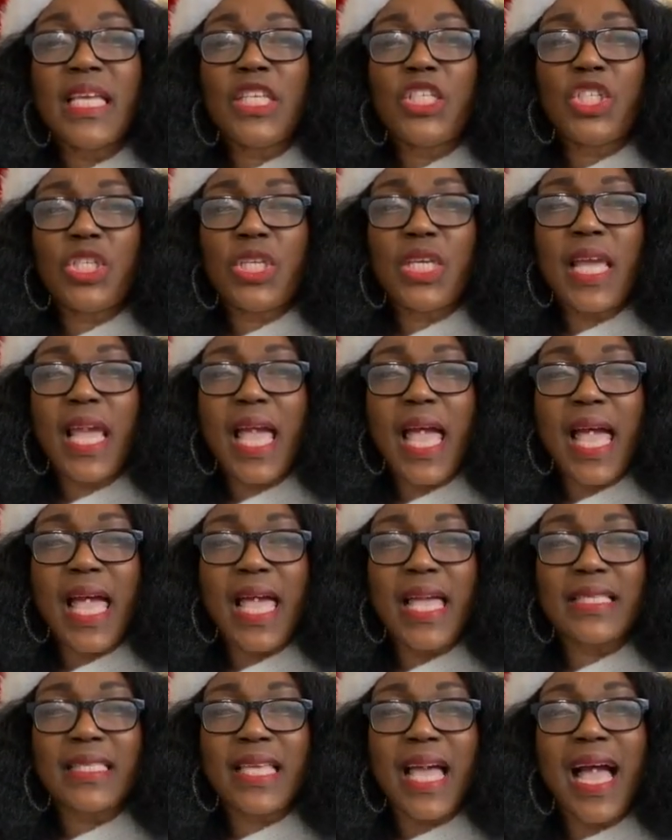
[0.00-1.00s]
She
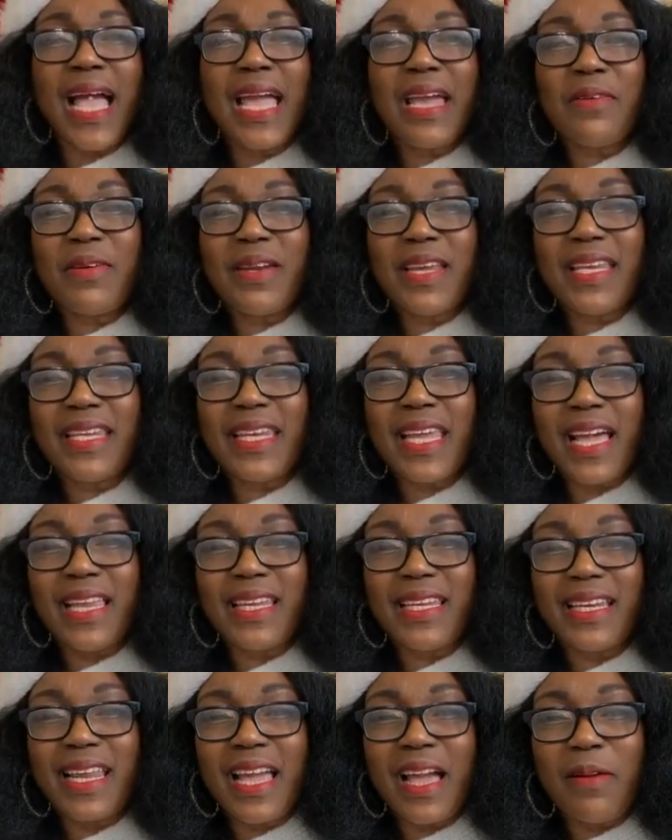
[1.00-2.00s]
has Irene,
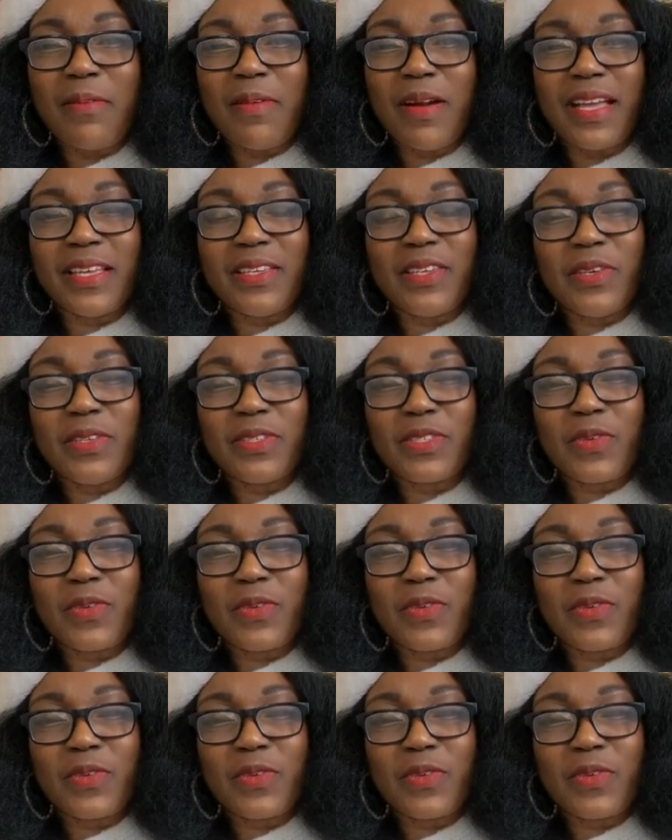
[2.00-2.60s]
darling, how are you?